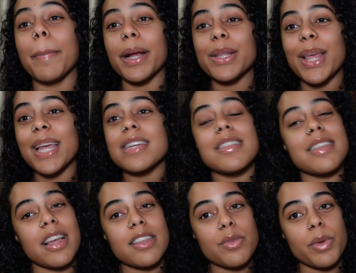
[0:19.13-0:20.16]
birthday is
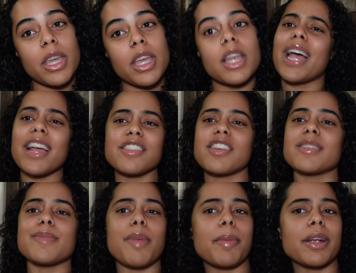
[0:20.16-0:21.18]
next week. Last year I
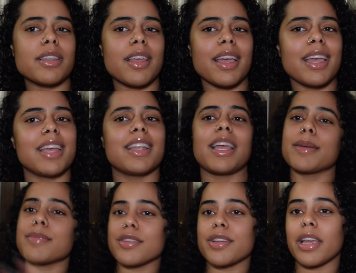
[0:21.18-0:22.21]
spent my birthday in
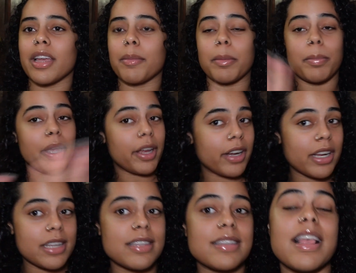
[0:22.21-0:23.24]
Amsterdam and
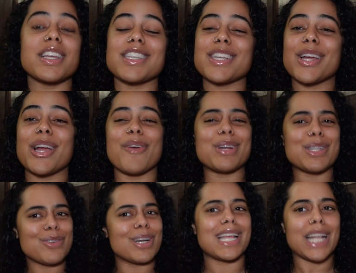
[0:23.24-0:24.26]
Paris. This year we're
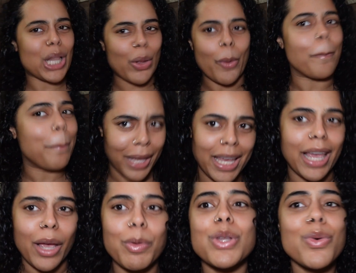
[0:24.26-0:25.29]
doing it a little
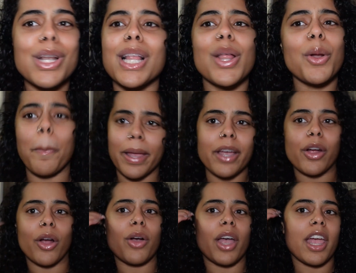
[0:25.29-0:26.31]
big. We're doing it a little bigger,
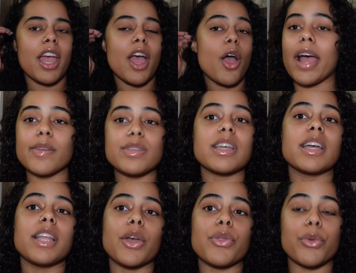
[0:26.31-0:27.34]
okay? I have to
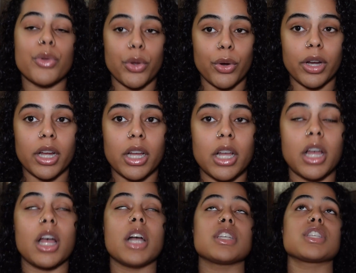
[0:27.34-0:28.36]
connect through New York.
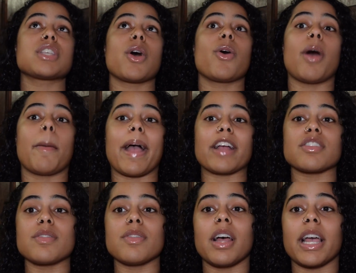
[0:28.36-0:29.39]
So I'm
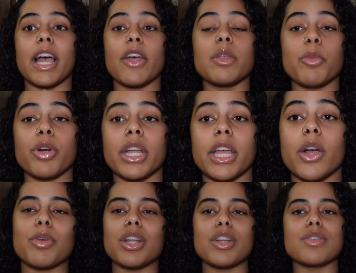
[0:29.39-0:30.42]
actually flying out in the morning. I'm
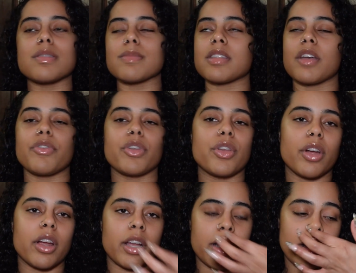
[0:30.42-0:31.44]
gonna do some stuff in New
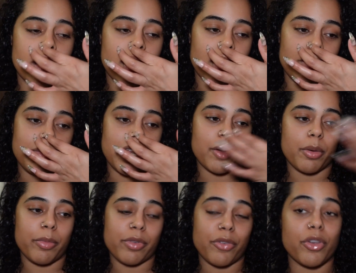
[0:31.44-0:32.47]
York, meet up
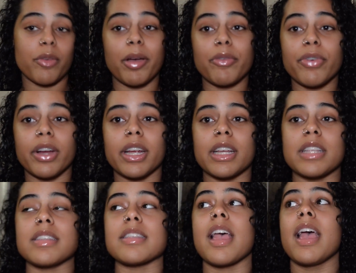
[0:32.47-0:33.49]
with a few of my
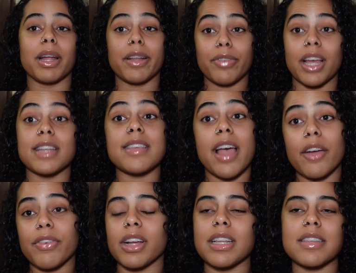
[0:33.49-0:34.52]
friends. My flight to
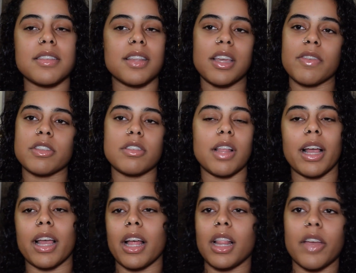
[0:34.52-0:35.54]
Africa doesn't leave until like
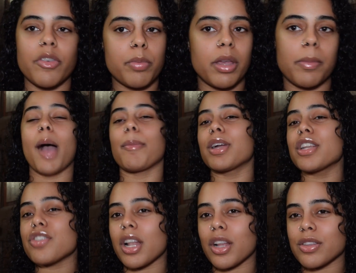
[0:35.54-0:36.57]
11 p.m. I'm gonna
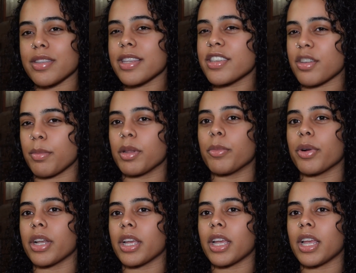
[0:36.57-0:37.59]
try to go to the gym in the
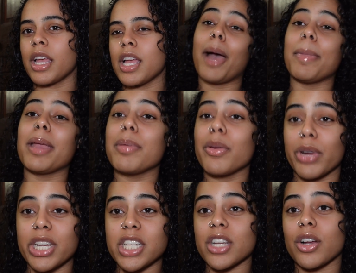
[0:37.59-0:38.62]
morning. I may be
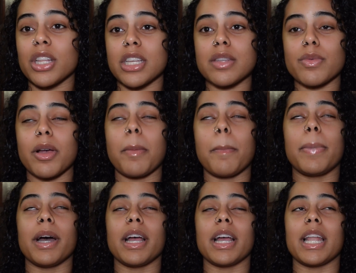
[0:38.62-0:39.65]
reaching on this one,
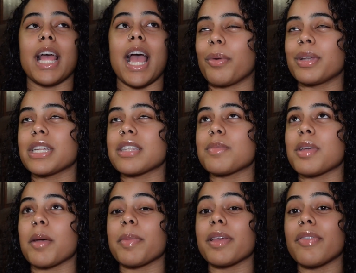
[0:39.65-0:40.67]
but I would need to be
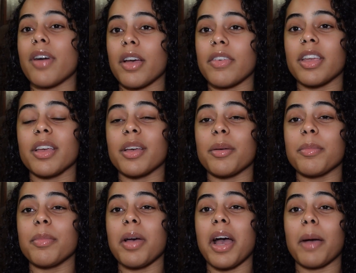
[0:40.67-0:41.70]
up at 5 a.m.
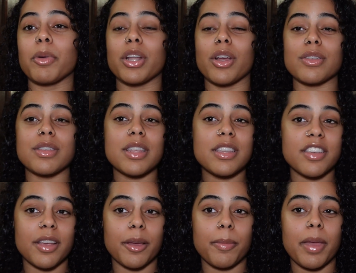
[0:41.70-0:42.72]
I'm gonna go to the
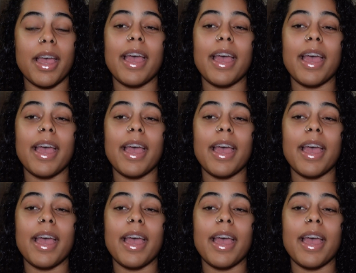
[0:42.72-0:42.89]
gym.